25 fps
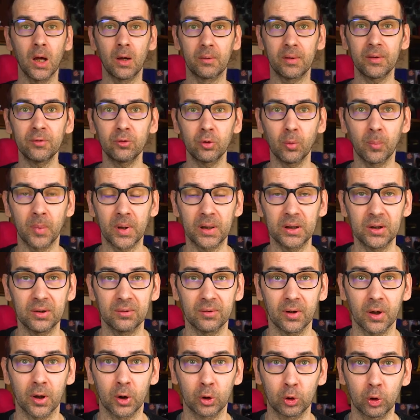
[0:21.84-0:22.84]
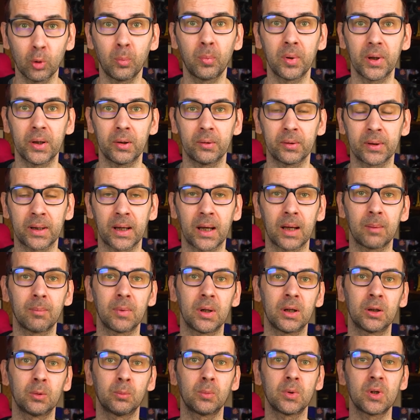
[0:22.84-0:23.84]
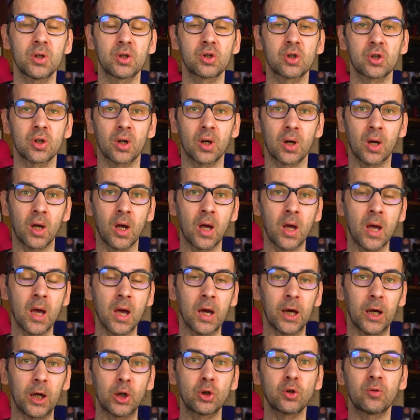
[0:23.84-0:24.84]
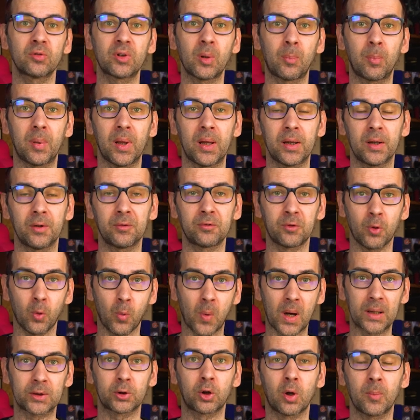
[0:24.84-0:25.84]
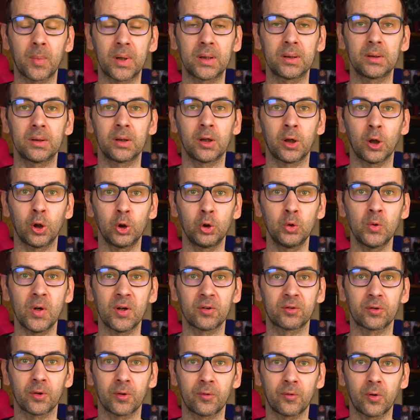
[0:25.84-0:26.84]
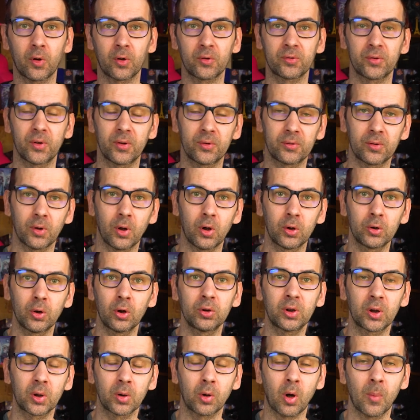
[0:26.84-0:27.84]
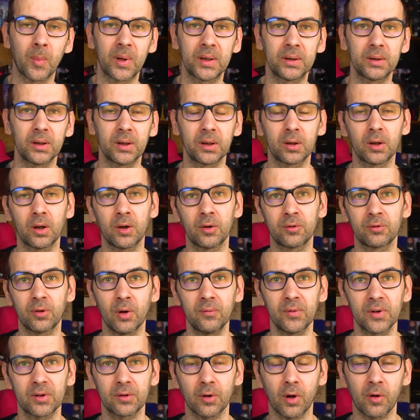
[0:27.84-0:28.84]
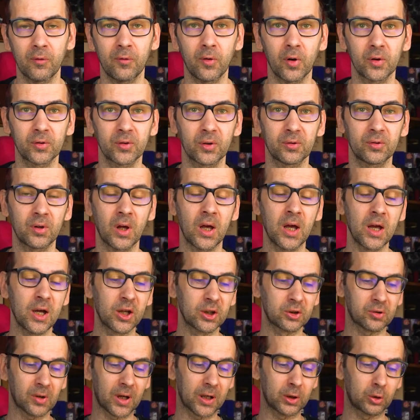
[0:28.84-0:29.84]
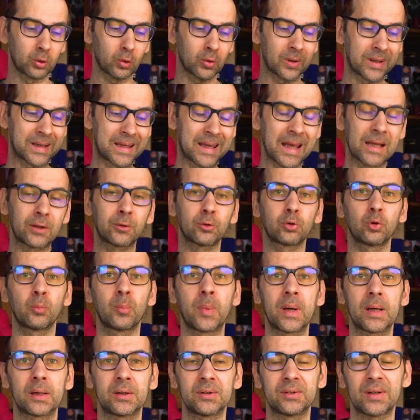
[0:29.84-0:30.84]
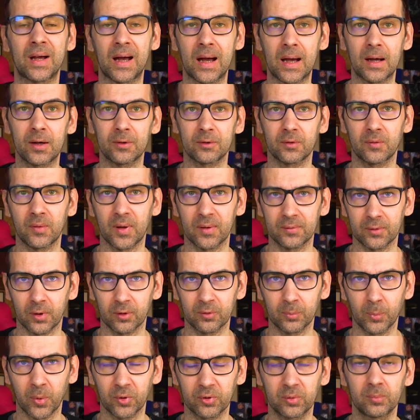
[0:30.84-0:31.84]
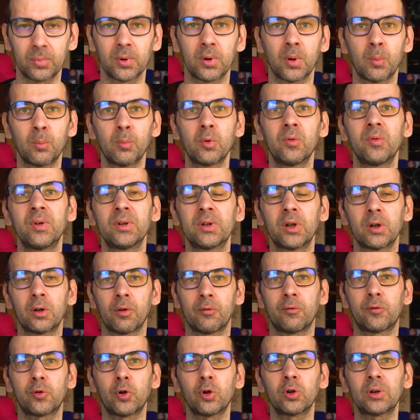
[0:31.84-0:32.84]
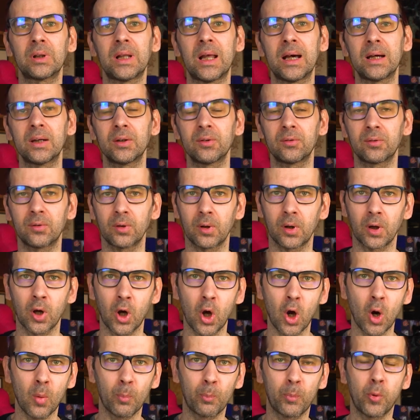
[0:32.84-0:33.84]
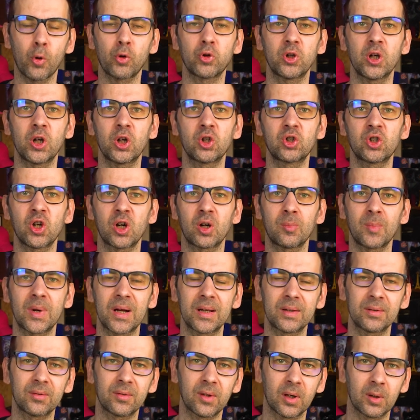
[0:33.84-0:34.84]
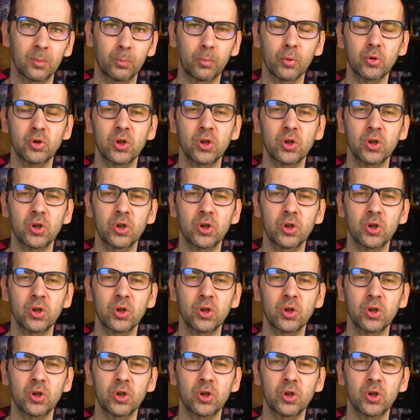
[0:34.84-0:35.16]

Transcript: Race to Berlin is a two-player game in which each of the players, one commanding US forces or the other commanding Soviet forces, try to get to Berlin as fast as possible, moving their front lines, pushing Germans and